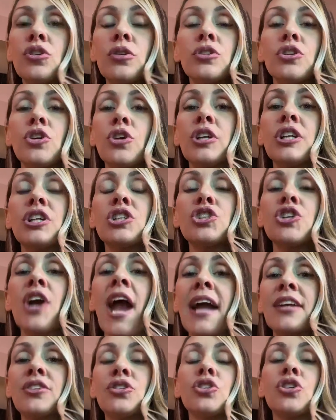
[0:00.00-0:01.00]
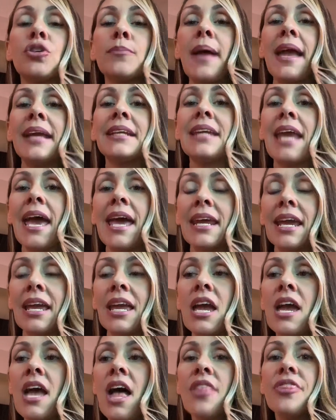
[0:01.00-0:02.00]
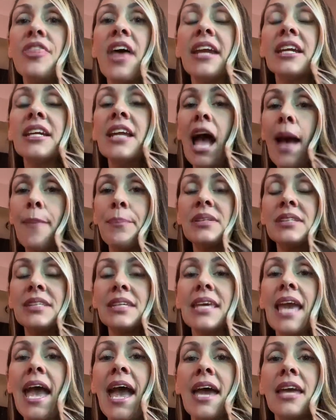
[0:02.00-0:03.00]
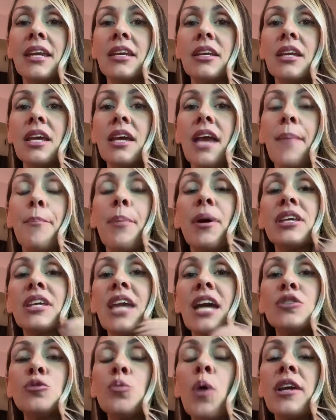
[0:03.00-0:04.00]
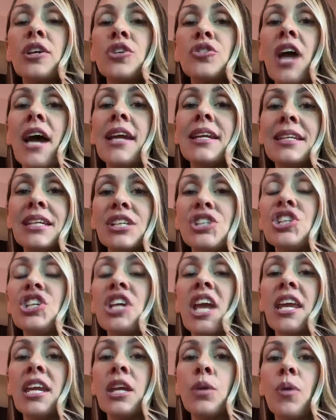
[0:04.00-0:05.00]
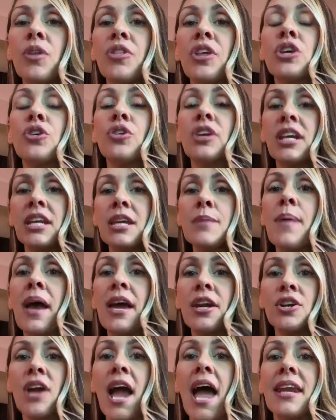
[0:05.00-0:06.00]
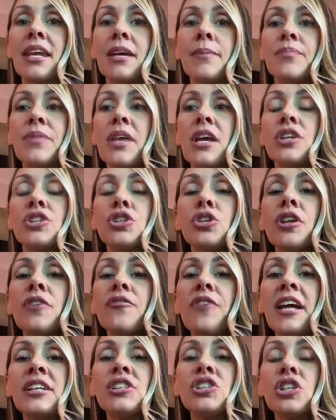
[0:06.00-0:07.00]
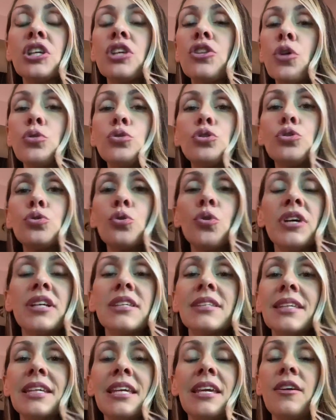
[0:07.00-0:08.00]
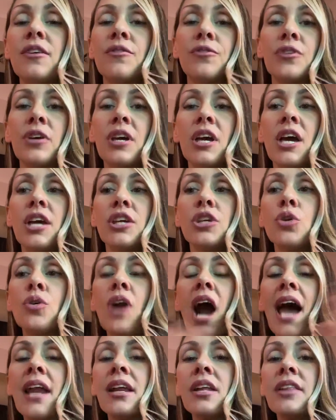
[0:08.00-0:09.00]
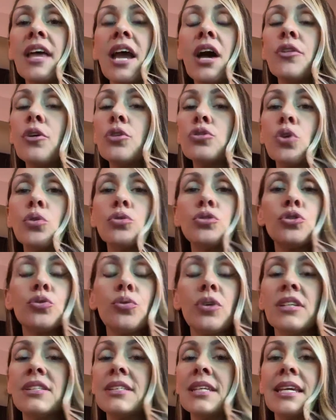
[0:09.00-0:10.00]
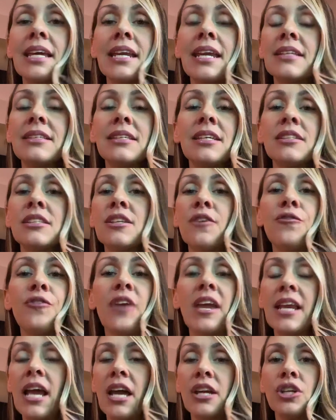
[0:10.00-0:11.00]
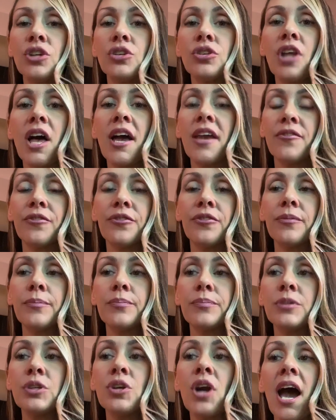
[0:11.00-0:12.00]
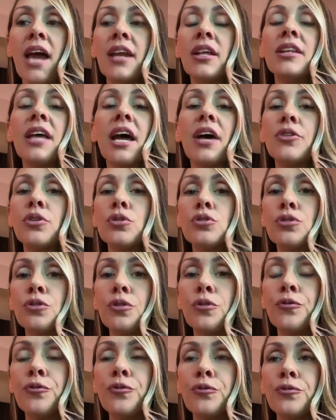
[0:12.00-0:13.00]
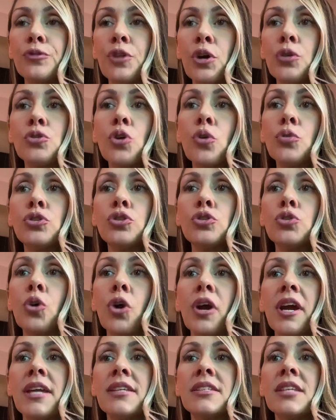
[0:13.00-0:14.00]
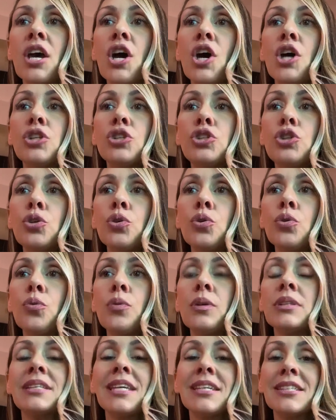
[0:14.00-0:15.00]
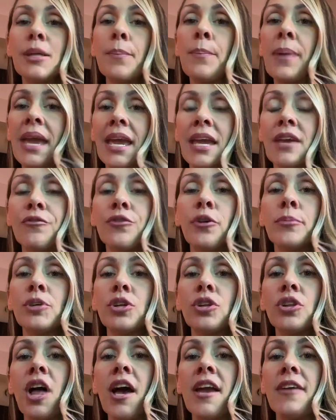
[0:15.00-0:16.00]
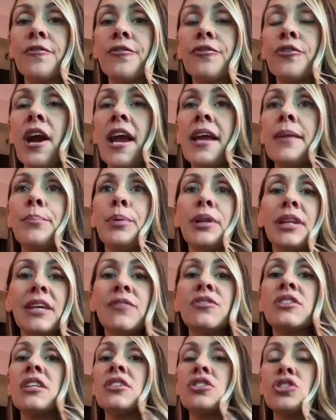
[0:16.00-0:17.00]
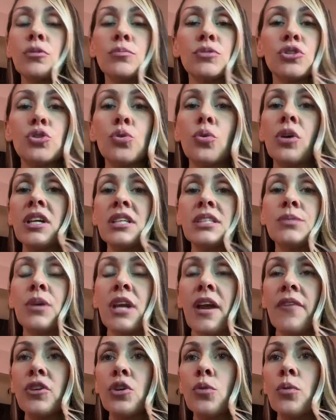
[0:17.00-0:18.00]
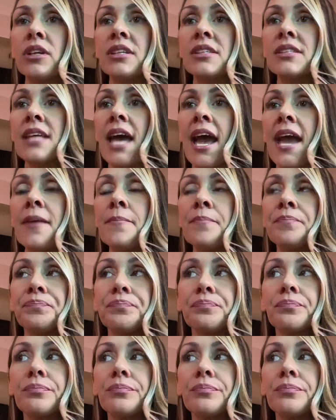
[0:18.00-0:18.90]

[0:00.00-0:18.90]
You're an attractor. You're magnetic. Then it happens again. But guess what? You're not initiating with it. You're getting better at it. Till eventually those stories leave. You got to allow those old stories to get it to fade out of your life. You got to allow those old stories to dissipate from your life, right? Belief systems, stories, whatever you want to say.